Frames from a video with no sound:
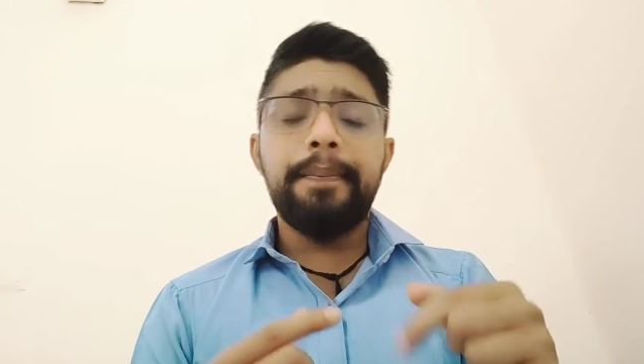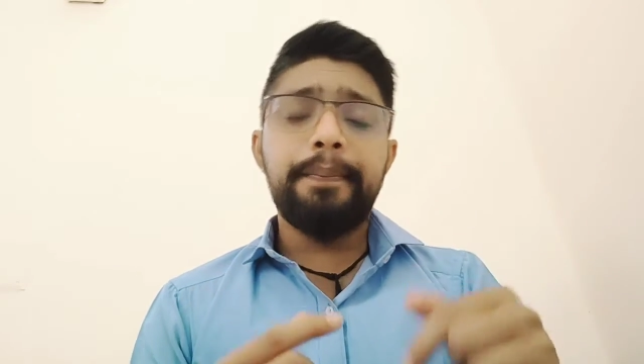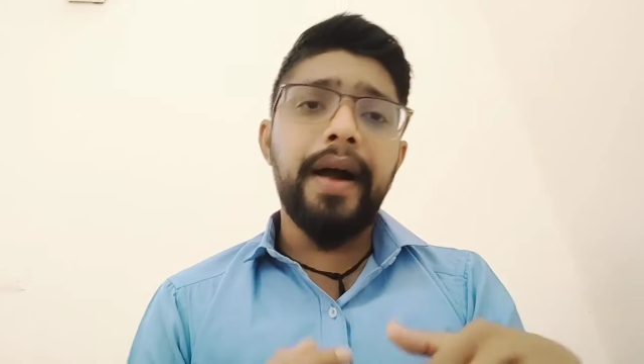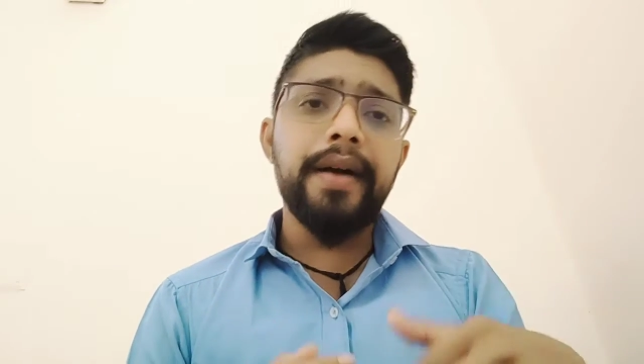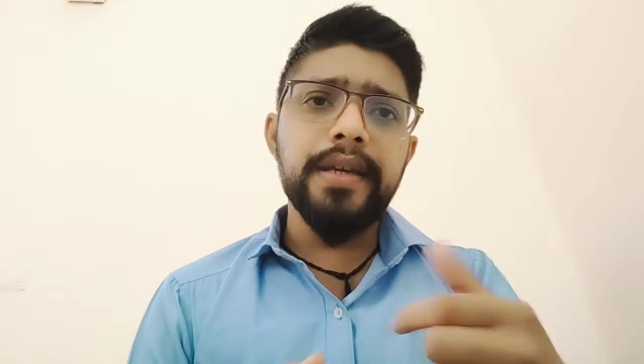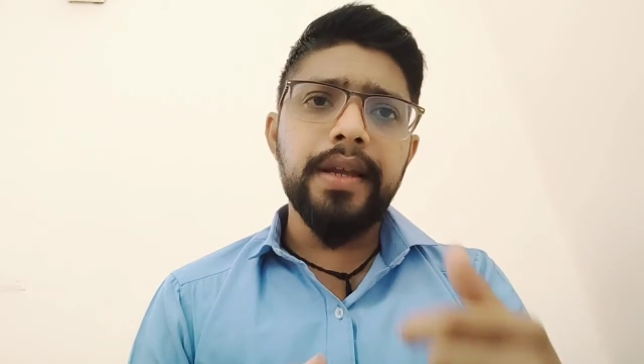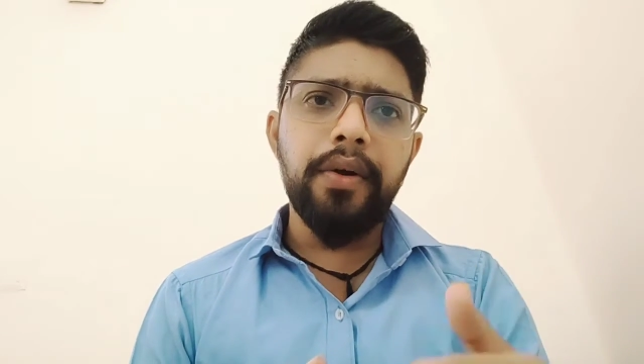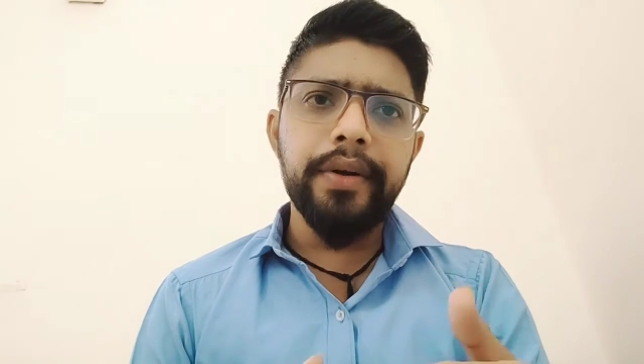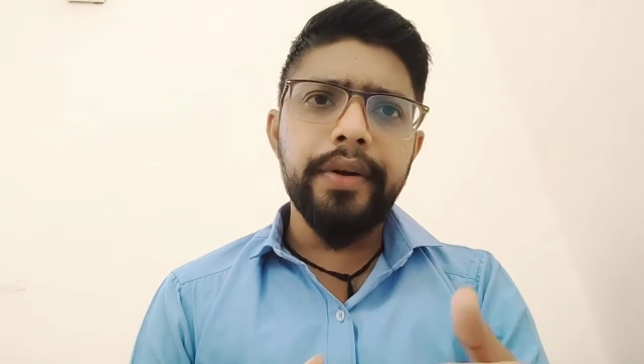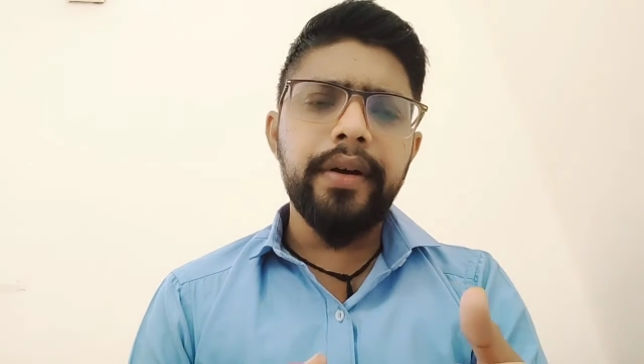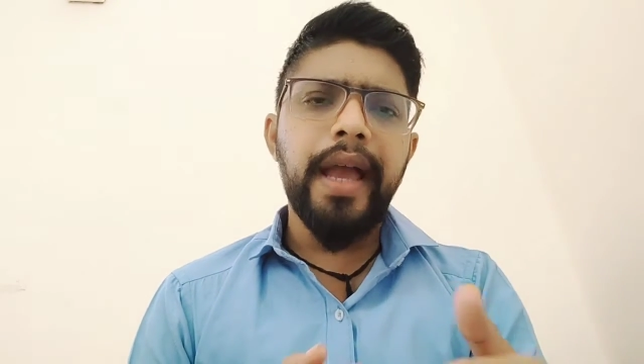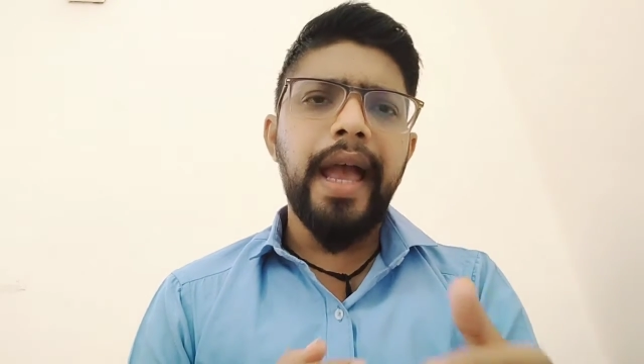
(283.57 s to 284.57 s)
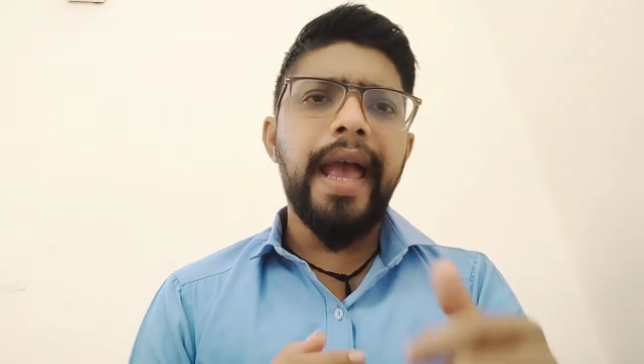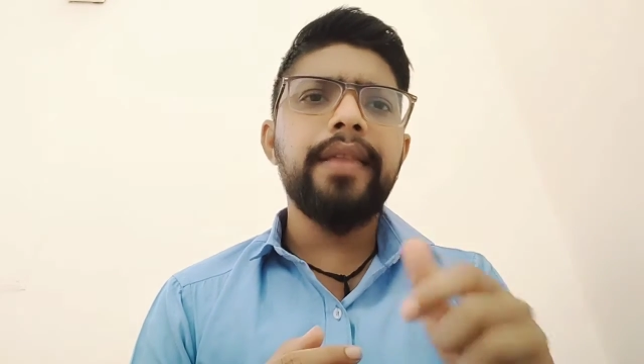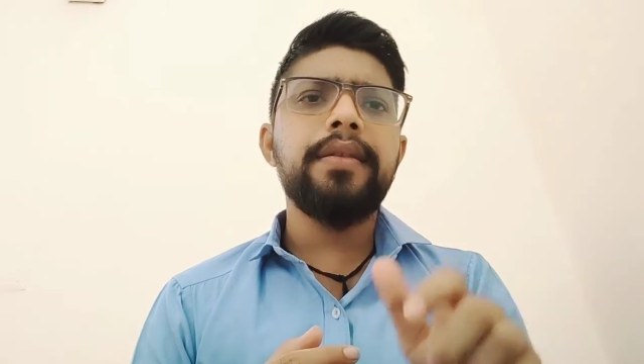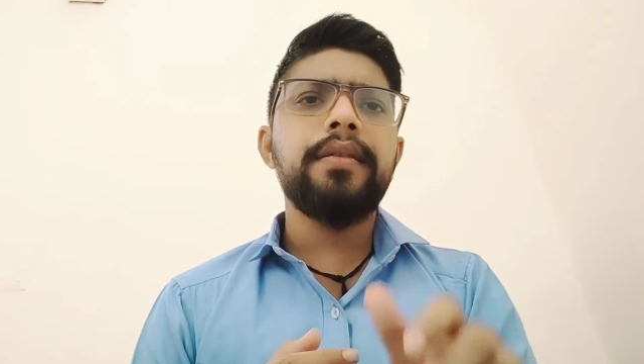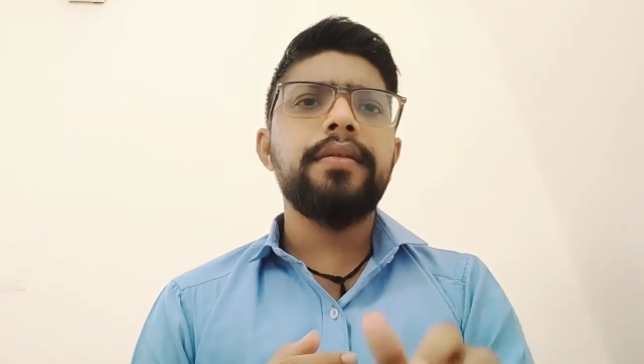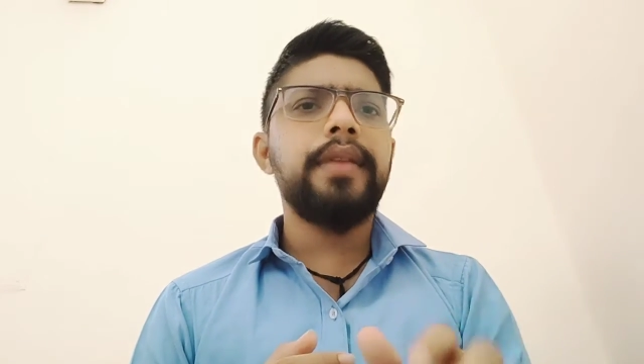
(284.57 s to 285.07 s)
pass an order, and
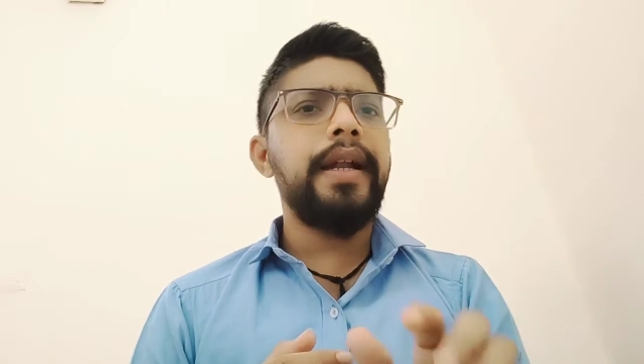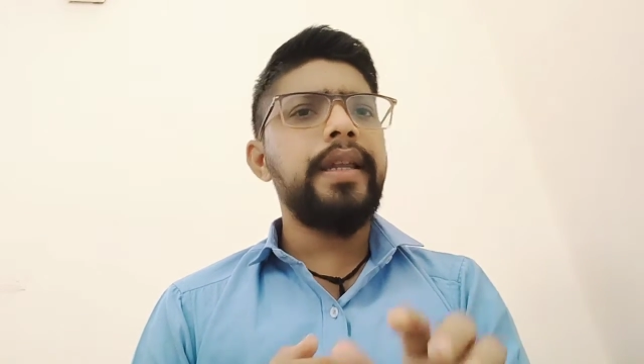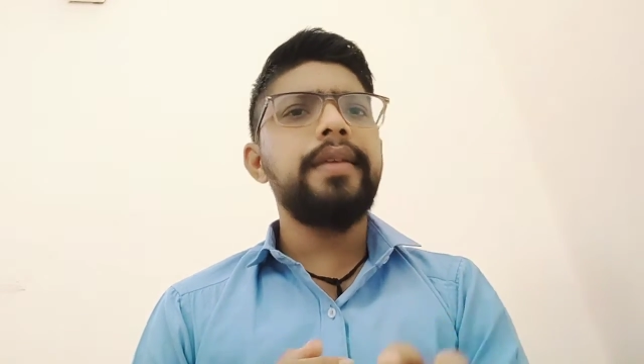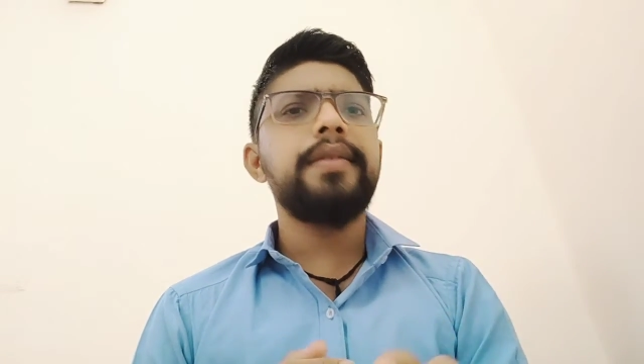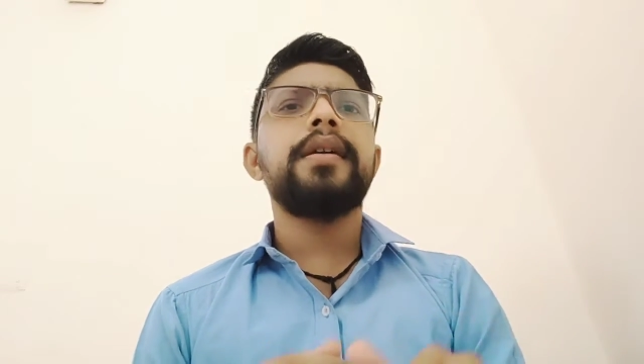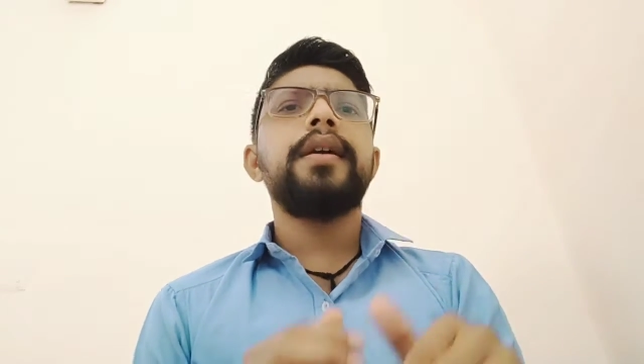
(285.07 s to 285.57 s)
that is